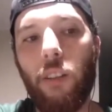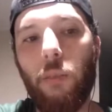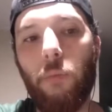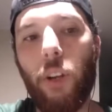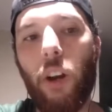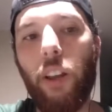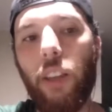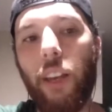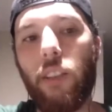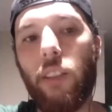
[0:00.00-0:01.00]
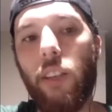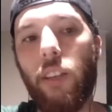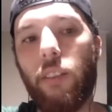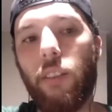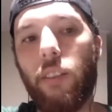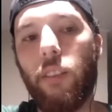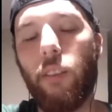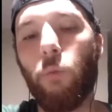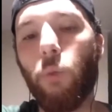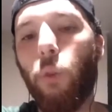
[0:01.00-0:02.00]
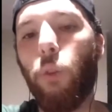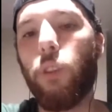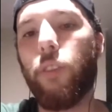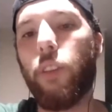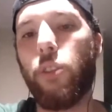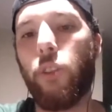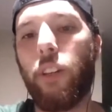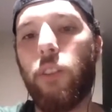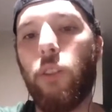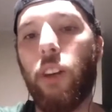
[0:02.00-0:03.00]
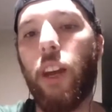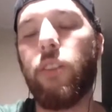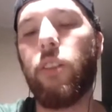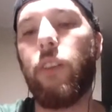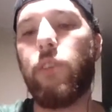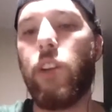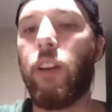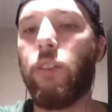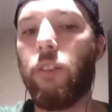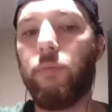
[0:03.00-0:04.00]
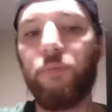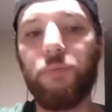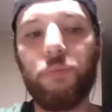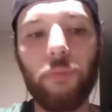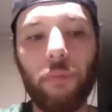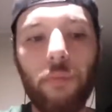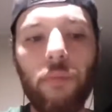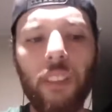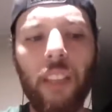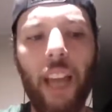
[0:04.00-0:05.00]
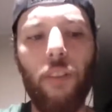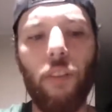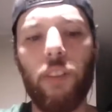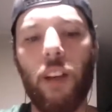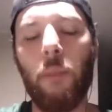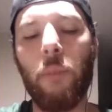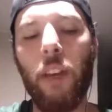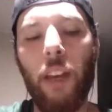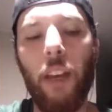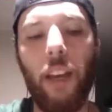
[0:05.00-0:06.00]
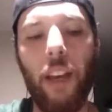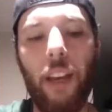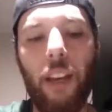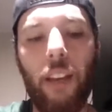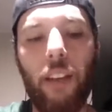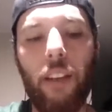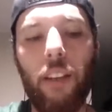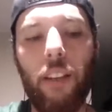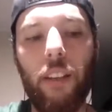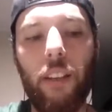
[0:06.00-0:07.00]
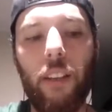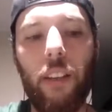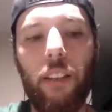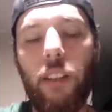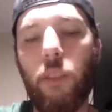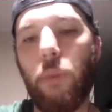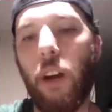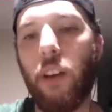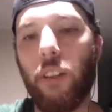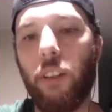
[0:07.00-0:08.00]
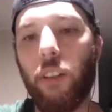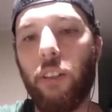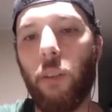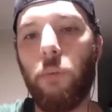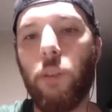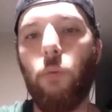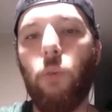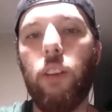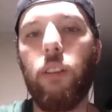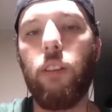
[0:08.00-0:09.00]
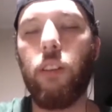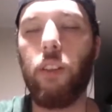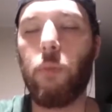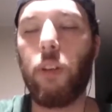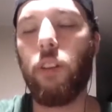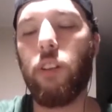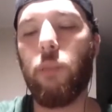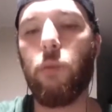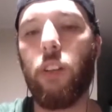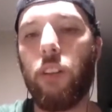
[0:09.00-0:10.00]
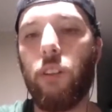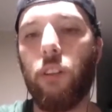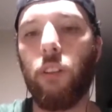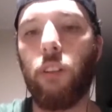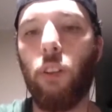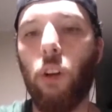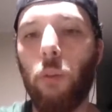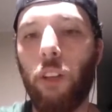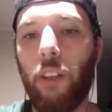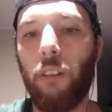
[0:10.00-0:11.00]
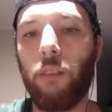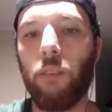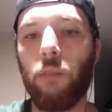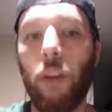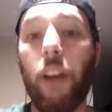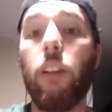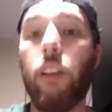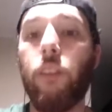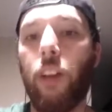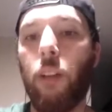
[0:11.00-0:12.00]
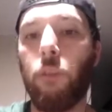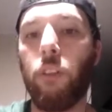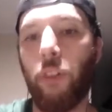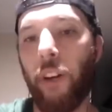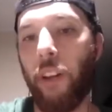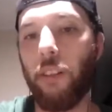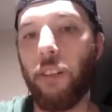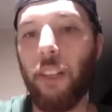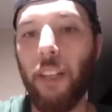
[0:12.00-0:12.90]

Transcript: Bacardi Legacy, the rules for the drinks you can enter have changed. They have over time. And it's not surprising in terms of especially in terms of what they consider globally or regularly available ingredients.